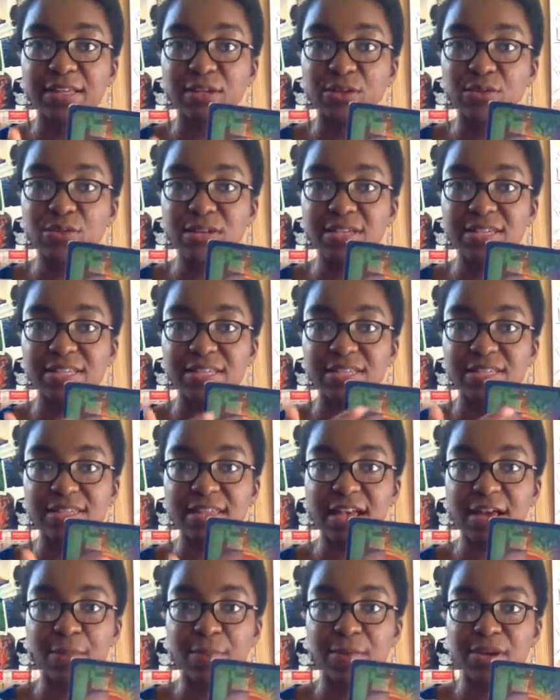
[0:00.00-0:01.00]
alone, because this is
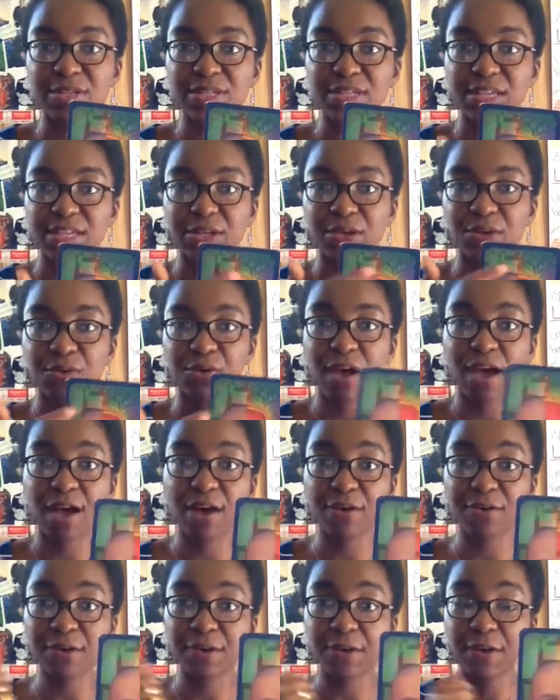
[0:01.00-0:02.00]
like a person in the
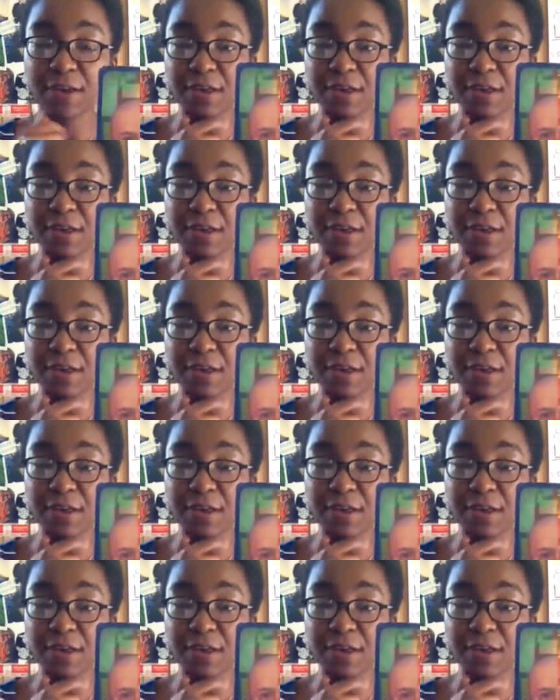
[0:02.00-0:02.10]
crowd.